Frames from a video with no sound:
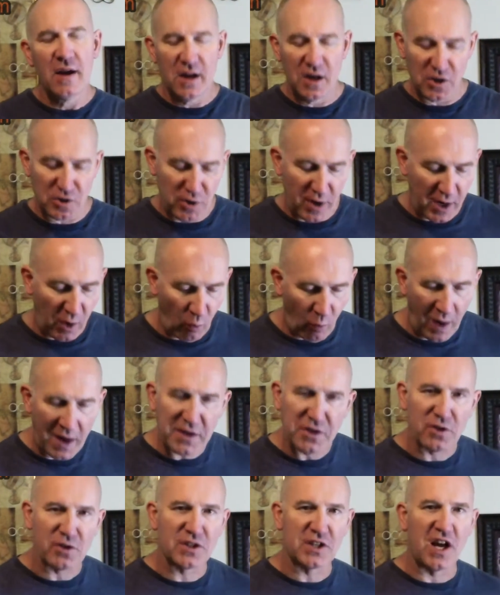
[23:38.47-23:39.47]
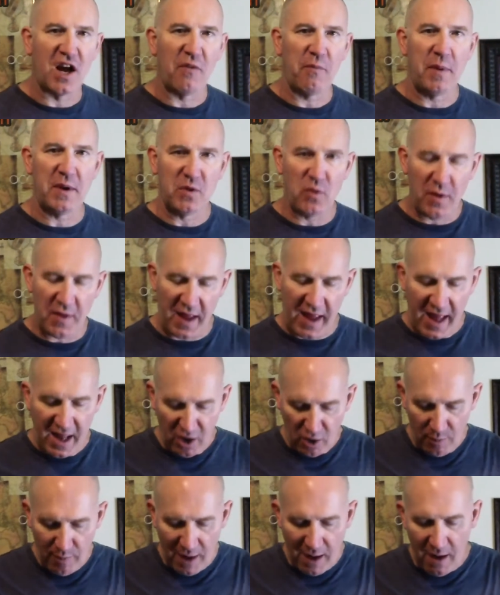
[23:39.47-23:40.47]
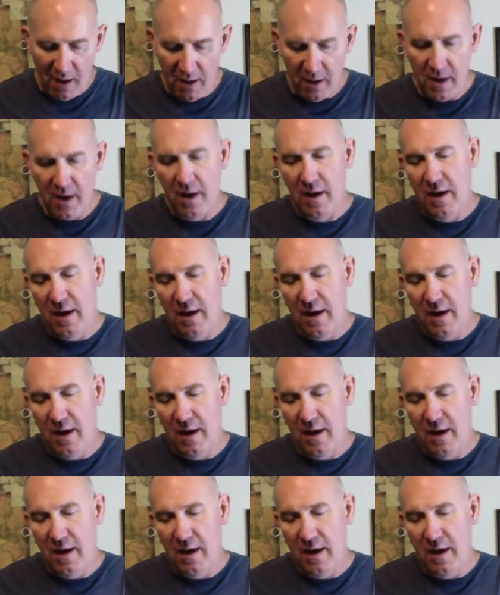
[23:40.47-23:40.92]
you're trying to wedge yourself between the handlebar